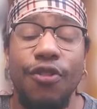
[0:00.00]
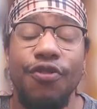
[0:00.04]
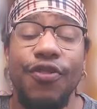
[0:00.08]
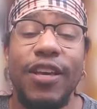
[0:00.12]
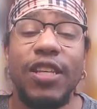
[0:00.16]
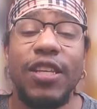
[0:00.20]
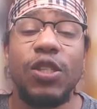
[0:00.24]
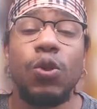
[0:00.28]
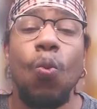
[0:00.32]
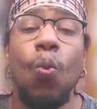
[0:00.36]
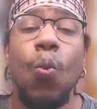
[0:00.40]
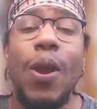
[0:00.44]

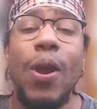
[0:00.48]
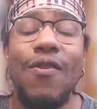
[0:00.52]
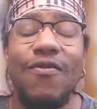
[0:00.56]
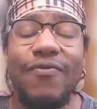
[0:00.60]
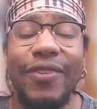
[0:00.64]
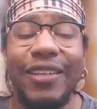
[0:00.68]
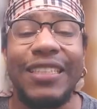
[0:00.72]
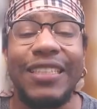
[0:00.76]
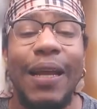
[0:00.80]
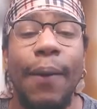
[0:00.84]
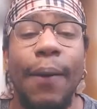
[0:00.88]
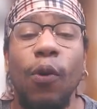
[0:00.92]
This week we're
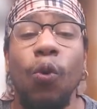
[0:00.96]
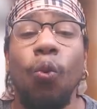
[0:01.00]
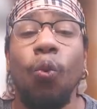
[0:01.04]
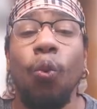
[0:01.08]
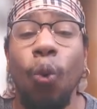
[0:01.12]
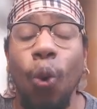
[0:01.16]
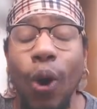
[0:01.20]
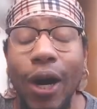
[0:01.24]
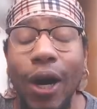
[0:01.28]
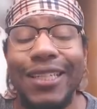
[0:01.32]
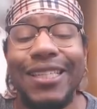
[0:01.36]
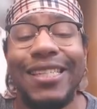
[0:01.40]
reading chapter
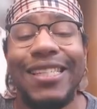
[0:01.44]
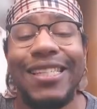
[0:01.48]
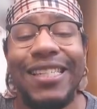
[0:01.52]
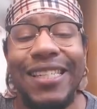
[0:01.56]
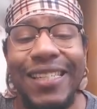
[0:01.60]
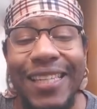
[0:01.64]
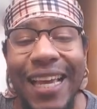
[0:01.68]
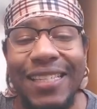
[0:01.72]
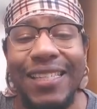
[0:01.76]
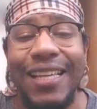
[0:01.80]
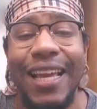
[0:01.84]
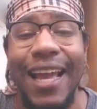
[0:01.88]

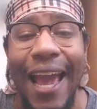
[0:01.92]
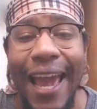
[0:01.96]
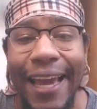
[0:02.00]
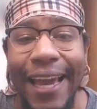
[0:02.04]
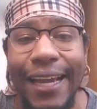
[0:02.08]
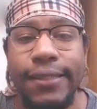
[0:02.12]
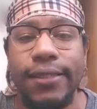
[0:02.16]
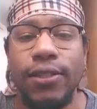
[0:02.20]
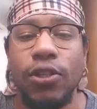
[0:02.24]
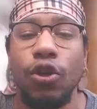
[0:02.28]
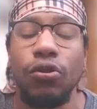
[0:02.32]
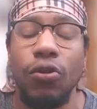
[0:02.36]

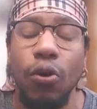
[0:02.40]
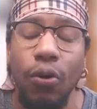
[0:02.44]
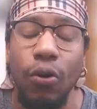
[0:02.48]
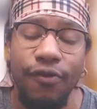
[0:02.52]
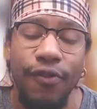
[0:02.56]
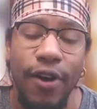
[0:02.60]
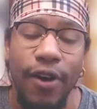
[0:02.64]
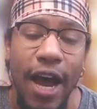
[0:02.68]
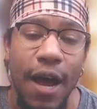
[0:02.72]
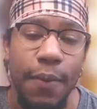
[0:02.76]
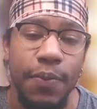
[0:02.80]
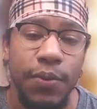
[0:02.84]
168, so you know the
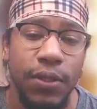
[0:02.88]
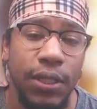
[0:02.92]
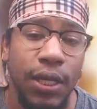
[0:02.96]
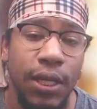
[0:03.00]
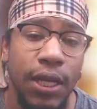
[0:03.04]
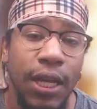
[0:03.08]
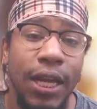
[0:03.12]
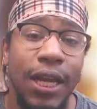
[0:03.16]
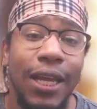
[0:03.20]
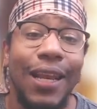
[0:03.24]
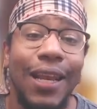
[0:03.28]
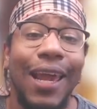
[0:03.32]
vibes.
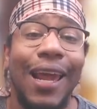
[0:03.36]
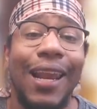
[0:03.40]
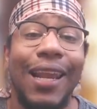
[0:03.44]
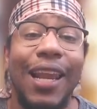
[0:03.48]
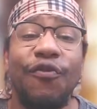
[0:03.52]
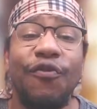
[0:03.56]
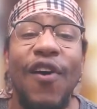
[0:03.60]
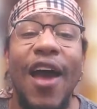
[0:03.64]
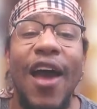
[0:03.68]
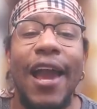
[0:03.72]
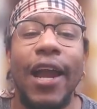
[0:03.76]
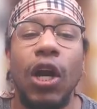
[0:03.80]
The
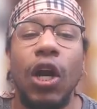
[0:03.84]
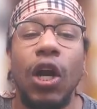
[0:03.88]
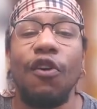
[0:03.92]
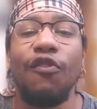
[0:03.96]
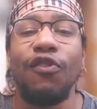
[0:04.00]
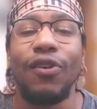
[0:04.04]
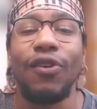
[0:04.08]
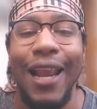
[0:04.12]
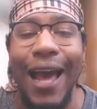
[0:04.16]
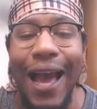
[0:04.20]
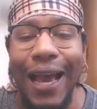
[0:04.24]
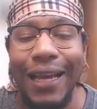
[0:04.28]
cliffhanger
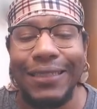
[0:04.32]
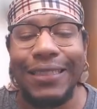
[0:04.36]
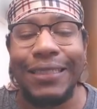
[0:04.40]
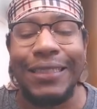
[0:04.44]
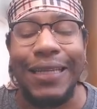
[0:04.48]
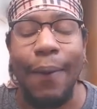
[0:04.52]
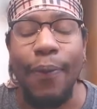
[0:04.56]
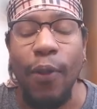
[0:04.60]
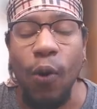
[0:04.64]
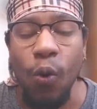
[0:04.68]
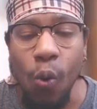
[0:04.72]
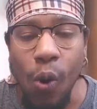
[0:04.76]
of last
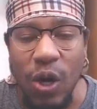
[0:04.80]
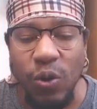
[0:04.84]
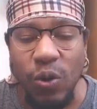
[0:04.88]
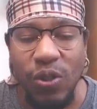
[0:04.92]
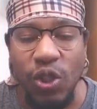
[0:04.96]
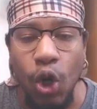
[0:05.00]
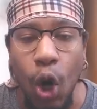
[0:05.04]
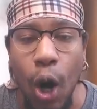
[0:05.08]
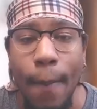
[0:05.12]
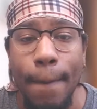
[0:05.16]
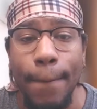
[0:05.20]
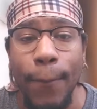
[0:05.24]
chapter was we
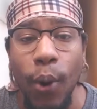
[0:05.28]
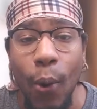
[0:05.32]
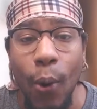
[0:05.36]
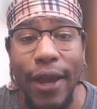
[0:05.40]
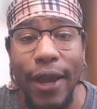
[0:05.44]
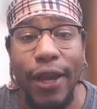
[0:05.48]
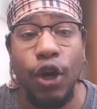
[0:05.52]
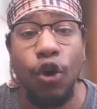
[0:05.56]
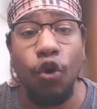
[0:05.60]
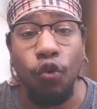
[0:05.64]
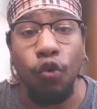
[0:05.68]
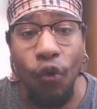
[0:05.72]
saw our
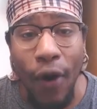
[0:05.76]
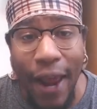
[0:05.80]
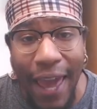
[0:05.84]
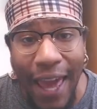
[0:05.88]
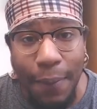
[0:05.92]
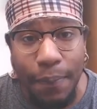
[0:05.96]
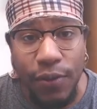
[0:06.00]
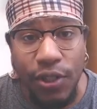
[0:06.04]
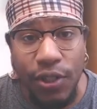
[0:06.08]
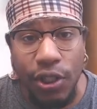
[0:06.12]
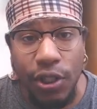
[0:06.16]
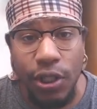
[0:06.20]
boy
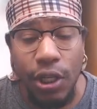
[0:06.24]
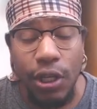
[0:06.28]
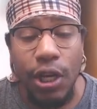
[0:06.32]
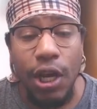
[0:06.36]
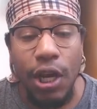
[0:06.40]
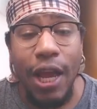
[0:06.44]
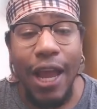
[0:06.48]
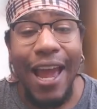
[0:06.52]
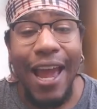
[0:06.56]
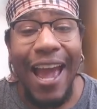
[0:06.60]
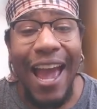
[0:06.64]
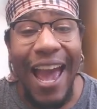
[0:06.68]
Gramps
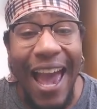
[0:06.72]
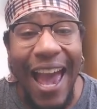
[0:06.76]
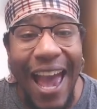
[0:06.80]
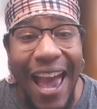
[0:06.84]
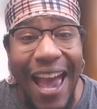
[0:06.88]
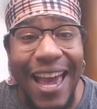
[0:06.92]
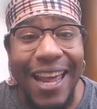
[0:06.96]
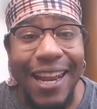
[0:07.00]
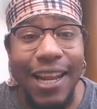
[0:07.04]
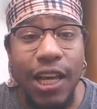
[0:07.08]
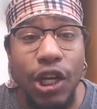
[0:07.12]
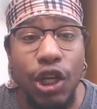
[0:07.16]

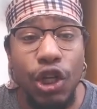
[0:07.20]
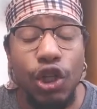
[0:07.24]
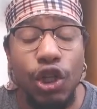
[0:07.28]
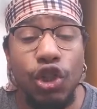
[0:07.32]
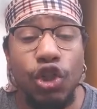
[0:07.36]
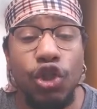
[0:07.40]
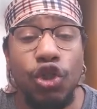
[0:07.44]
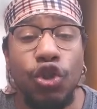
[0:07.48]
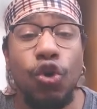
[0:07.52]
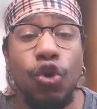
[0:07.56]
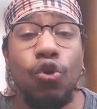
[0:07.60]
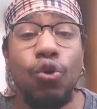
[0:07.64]
head
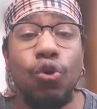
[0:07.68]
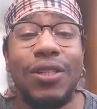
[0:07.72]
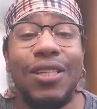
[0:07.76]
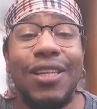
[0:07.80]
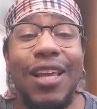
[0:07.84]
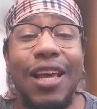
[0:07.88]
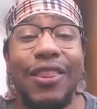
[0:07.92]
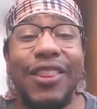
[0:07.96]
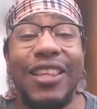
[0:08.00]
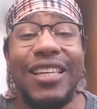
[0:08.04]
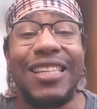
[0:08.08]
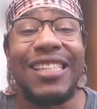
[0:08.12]
to
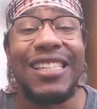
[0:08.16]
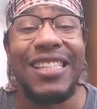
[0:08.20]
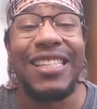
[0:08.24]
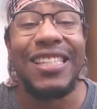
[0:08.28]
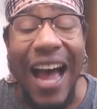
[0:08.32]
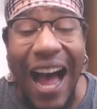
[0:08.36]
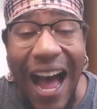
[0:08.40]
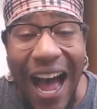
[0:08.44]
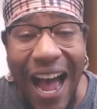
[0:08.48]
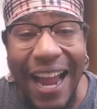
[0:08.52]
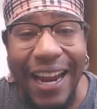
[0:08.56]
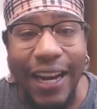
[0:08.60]
the
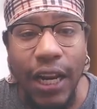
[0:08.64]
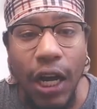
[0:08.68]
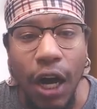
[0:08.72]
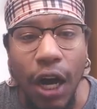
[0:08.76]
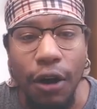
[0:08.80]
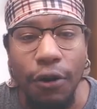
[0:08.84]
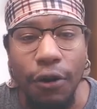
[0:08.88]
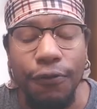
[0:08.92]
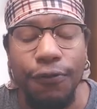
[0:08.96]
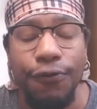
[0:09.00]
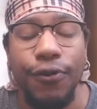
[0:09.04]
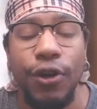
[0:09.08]
side
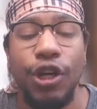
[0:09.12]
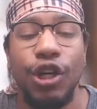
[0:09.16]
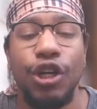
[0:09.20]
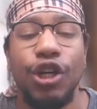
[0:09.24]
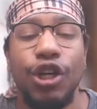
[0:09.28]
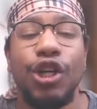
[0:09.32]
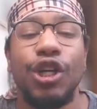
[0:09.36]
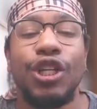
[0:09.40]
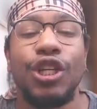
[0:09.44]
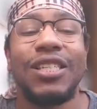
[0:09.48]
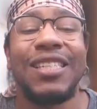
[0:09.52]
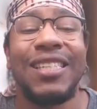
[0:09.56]
of
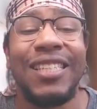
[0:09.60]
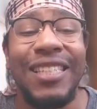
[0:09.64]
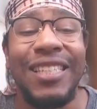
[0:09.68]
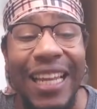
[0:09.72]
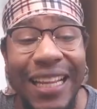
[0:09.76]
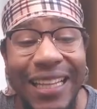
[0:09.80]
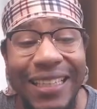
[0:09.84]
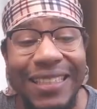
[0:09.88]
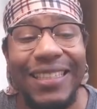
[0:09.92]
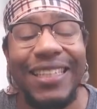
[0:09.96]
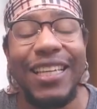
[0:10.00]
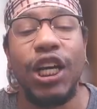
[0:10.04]

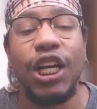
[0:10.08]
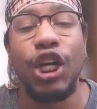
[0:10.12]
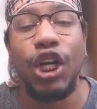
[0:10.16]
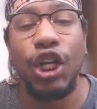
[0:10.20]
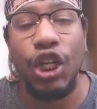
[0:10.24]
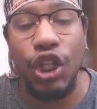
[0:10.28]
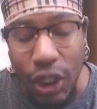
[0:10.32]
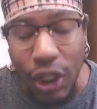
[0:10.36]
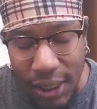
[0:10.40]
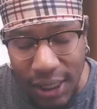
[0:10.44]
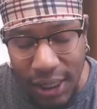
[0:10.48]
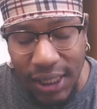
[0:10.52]
Cynthia
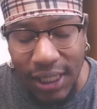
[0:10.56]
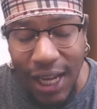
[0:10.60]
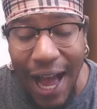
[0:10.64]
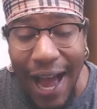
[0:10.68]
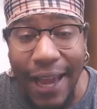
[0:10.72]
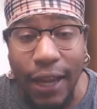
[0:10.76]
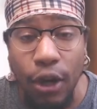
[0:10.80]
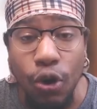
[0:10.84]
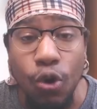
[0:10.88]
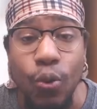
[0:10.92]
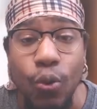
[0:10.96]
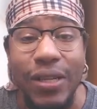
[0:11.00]

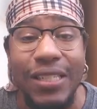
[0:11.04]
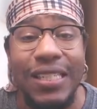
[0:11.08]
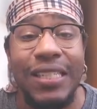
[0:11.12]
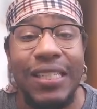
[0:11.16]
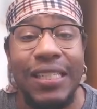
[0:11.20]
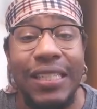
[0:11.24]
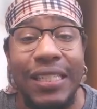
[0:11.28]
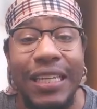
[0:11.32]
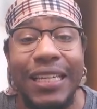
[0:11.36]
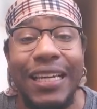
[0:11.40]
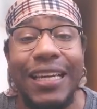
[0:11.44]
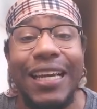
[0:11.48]
Goodsky, who we
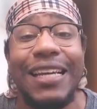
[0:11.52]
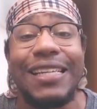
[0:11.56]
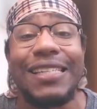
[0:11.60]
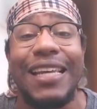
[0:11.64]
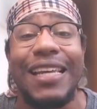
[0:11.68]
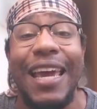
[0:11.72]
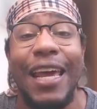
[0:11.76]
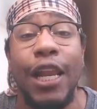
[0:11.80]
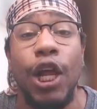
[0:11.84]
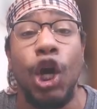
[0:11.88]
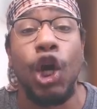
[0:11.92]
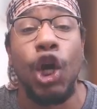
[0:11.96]
see is
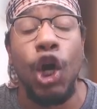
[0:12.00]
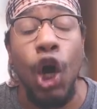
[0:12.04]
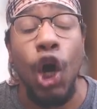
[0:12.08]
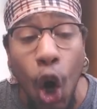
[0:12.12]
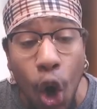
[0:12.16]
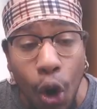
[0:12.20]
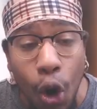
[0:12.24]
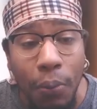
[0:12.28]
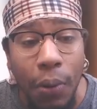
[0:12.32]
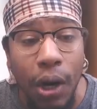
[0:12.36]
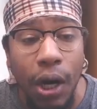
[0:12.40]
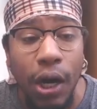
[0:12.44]
in a
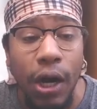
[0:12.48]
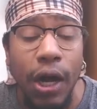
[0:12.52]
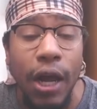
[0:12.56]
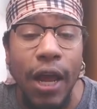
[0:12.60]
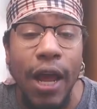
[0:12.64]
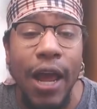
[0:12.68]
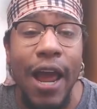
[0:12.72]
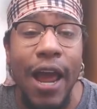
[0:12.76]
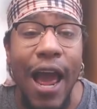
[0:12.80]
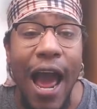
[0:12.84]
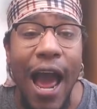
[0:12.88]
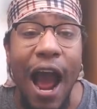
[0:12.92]
coma
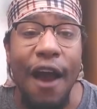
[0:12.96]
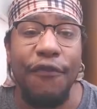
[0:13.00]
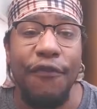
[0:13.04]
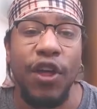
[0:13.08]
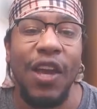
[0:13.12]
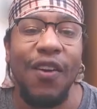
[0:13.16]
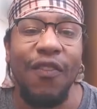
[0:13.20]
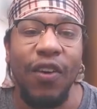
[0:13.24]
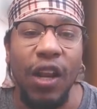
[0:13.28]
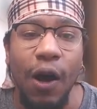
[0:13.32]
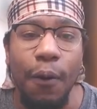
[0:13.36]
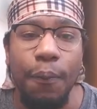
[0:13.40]
after
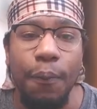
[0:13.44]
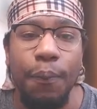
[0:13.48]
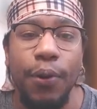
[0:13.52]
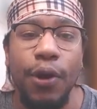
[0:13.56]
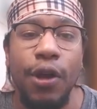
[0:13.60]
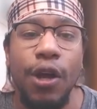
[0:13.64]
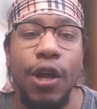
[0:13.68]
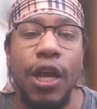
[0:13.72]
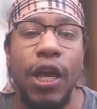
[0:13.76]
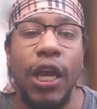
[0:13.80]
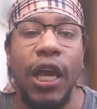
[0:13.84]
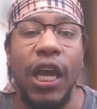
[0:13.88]
giving up
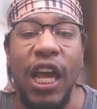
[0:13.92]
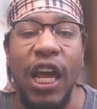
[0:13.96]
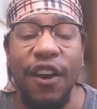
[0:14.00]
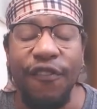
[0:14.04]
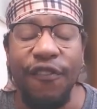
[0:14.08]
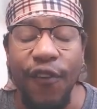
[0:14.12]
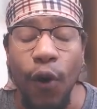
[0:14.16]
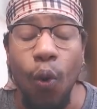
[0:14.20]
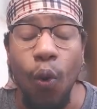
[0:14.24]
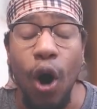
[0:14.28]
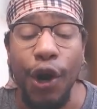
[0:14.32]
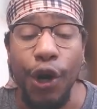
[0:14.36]

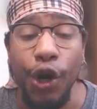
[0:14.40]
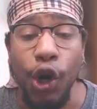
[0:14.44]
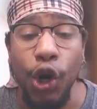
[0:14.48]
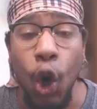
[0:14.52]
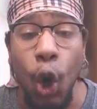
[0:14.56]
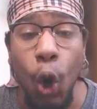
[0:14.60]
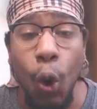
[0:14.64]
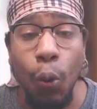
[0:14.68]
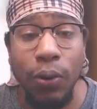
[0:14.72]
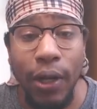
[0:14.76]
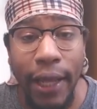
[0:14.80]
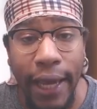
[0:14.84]
info on her
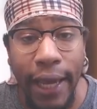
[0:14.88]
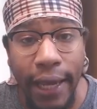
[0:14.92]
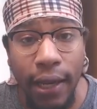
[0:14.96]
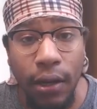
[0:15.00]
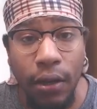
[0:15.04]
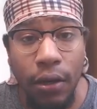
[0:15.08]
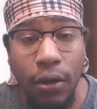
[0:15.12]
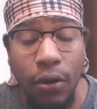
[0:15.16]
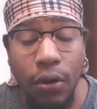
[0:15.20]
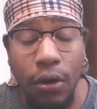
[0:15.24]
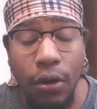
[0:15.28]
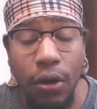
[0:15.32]
homeland.